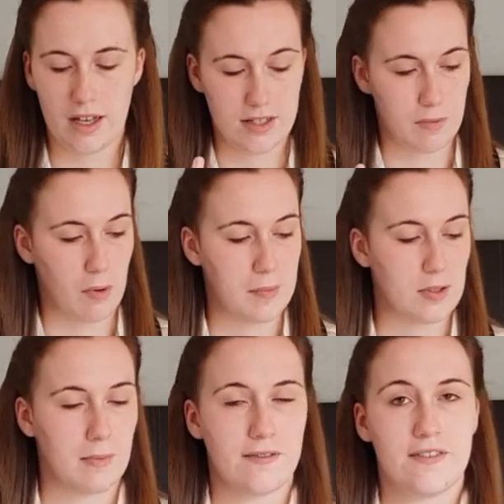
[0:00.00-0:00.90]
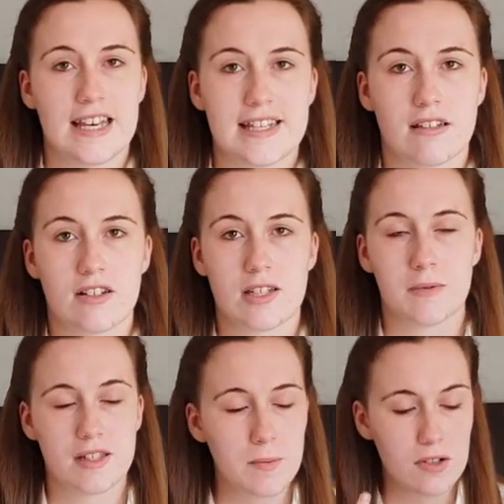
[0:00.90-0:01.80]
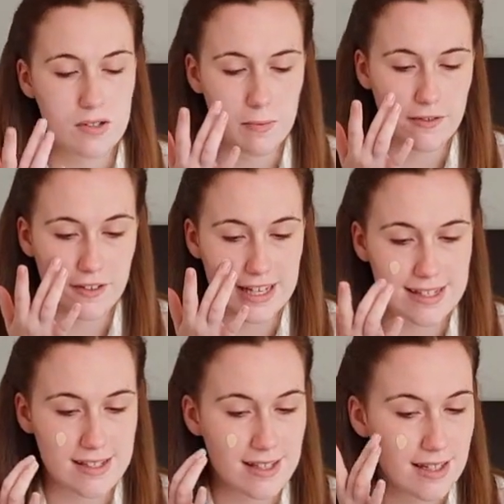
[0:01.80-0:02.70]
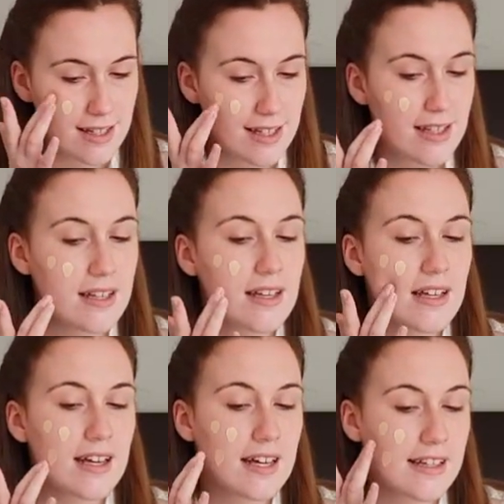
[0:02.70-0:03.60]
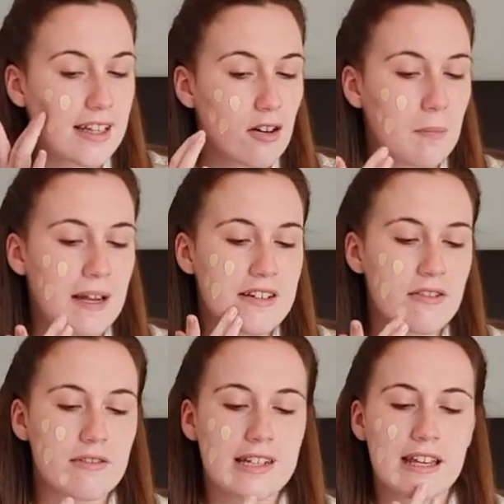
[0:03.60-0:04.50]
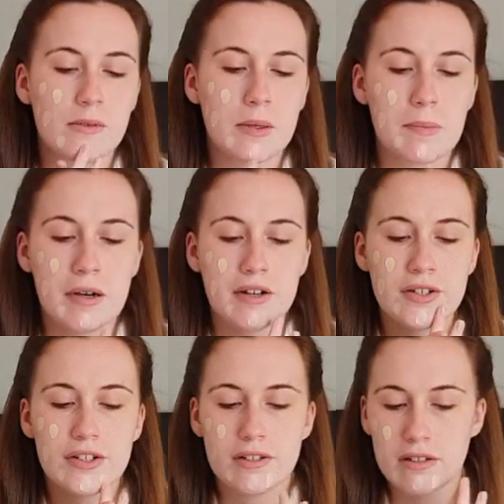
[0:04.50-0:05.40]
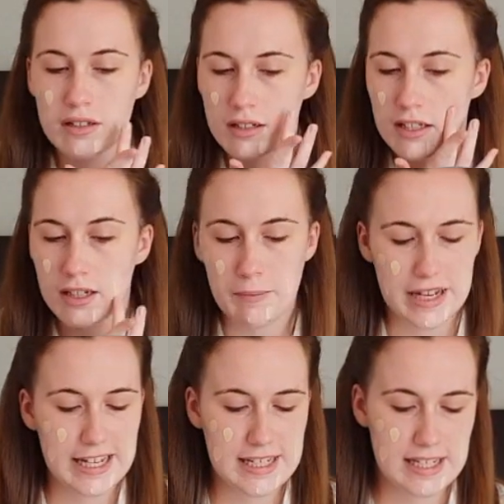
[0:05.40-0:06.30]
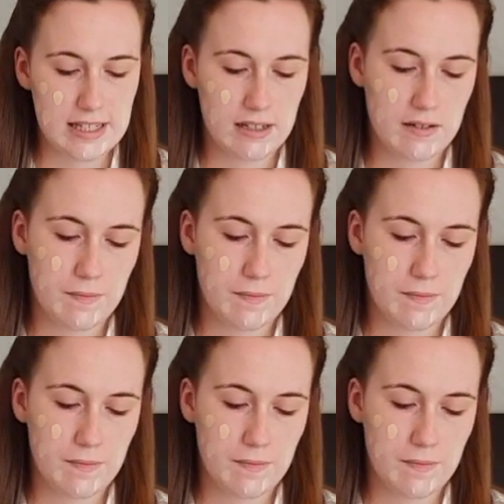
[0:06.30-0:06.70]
and just pop it on my face. I just spot it on my face and then I'll blend it all together with a brush in a minute.